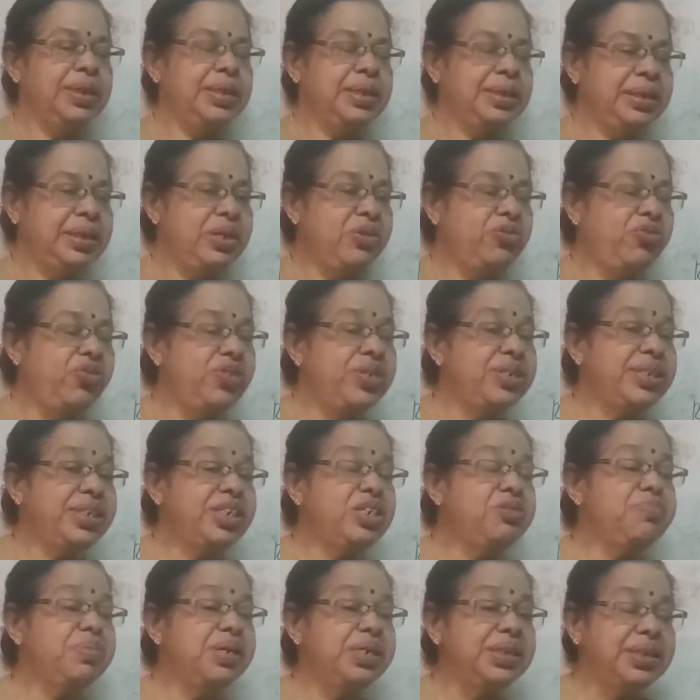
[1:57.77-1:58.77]
The
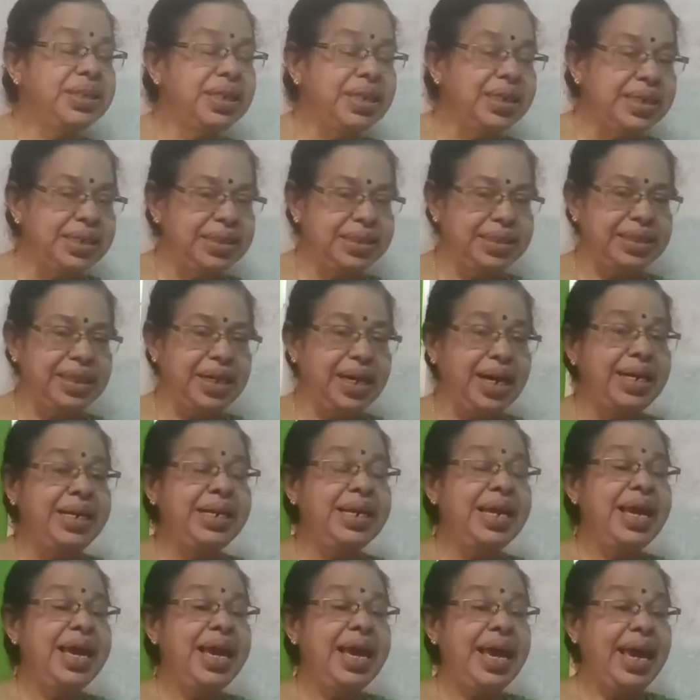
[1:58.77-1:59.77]
first measure is
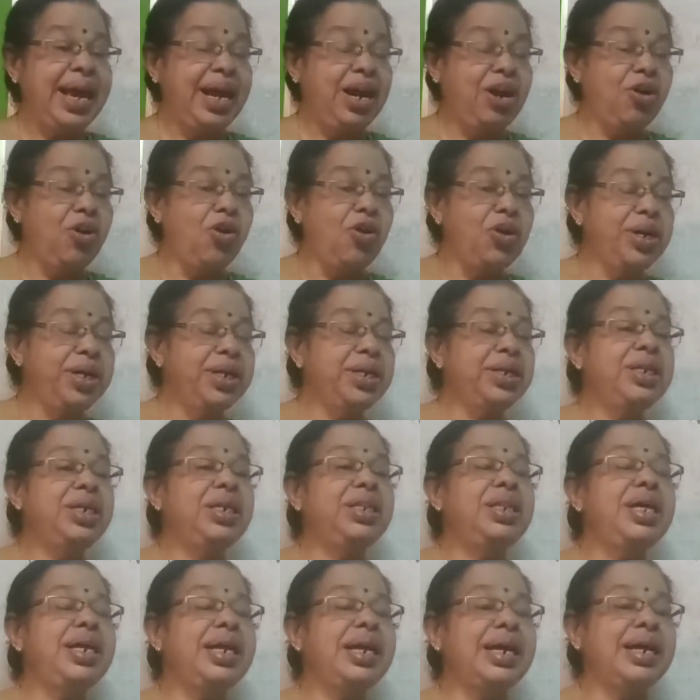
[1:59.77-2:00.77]
that according
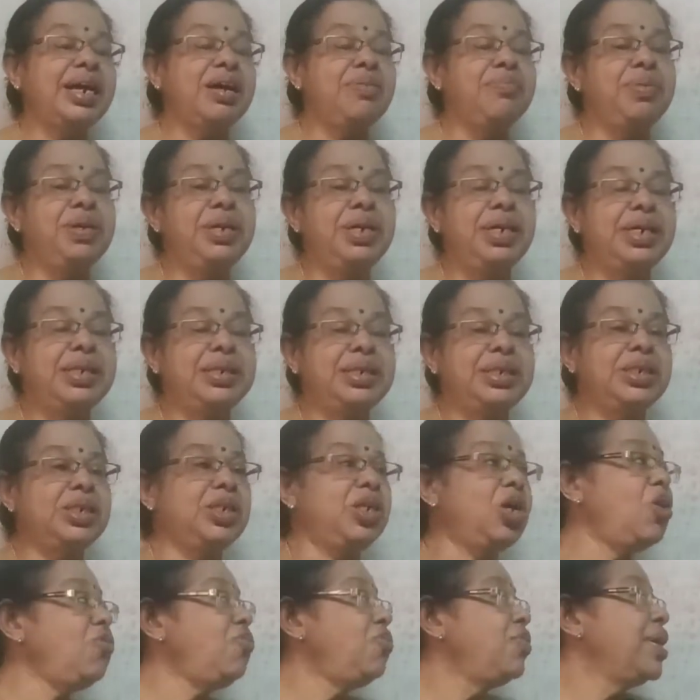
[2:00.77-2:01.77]
to the
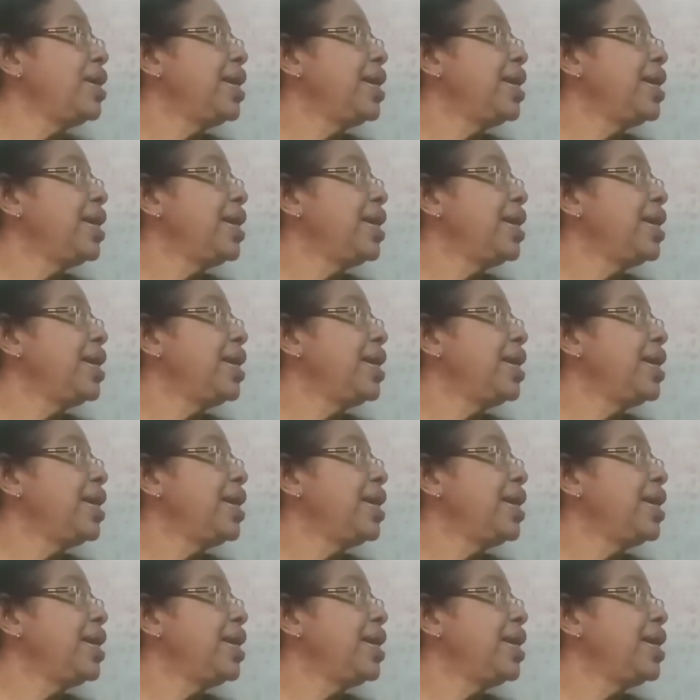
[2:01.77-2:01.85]
recommendation of